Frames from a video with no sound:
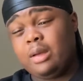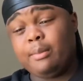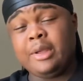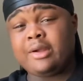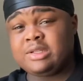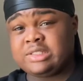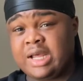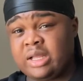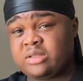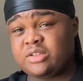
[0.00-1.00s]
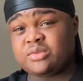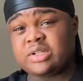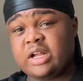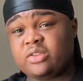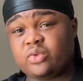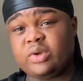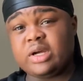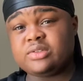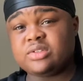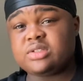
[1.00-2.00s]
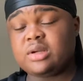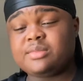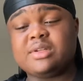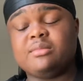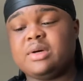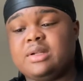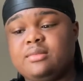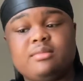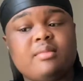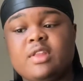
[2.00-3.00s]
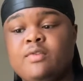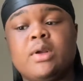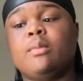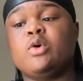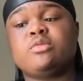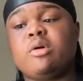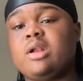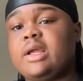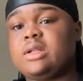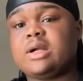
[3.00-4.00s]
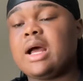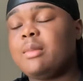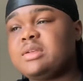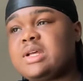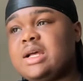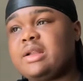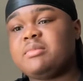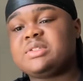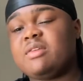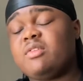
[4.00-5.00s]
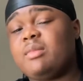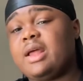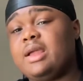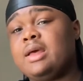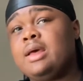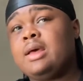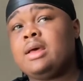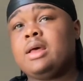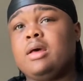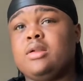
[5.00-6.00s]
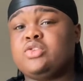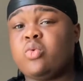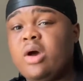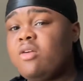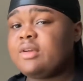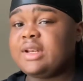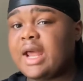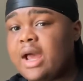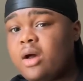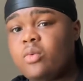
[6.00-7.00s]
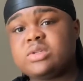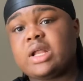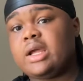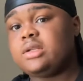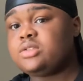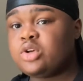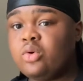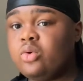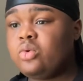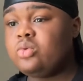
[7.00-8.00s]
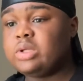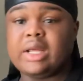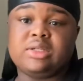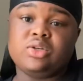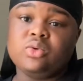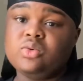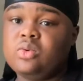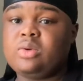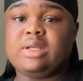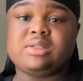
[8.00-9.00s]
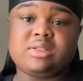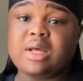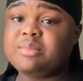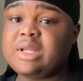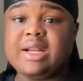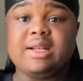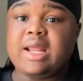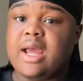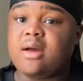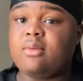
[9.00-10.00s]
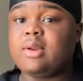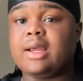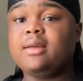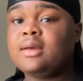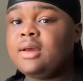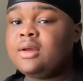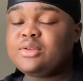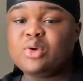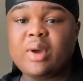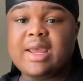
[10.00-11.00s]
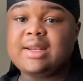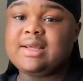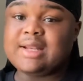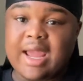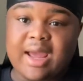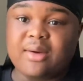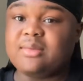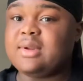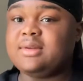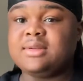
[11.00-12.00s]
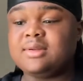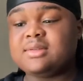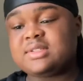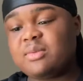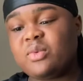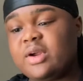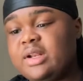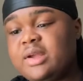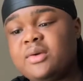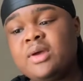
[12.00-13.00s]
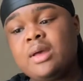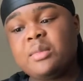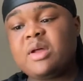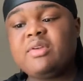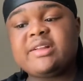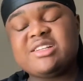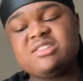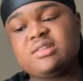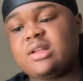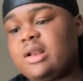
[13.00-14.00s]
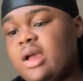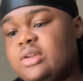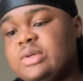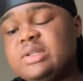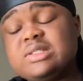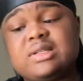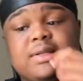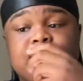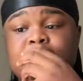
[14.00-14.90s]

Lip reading: bigger sizes was like 300 something. But for the most part, like the common size, I'm saying from like a 12 and down was like two something and down. Like 280 down, like somewhere in there. But I feel like this is a nice shoe. It's just,